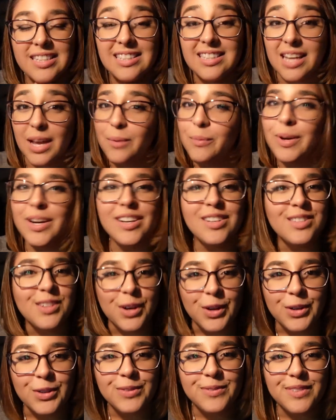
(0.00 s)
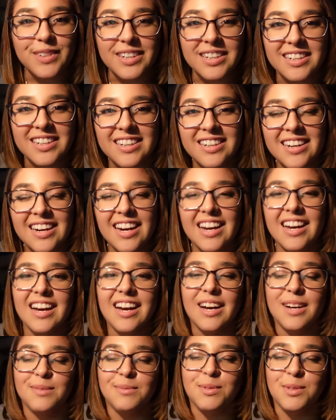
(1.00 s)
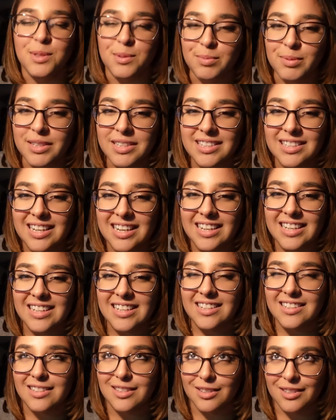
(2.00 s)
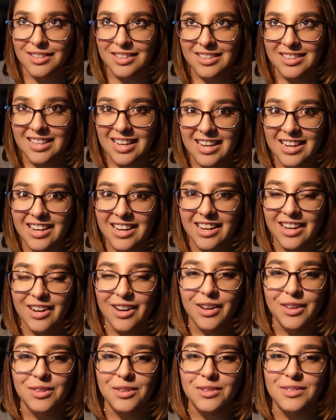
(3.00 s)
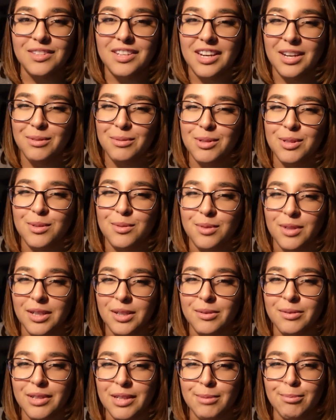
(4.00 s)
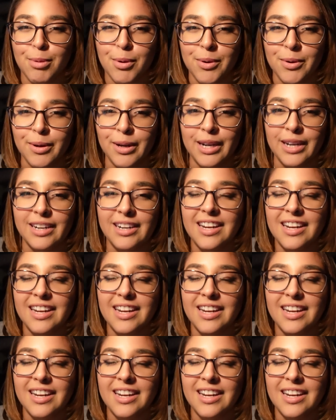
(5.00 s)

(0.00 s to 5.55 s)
Day one is over. I'm super excited, still excited, although today was really, really boring.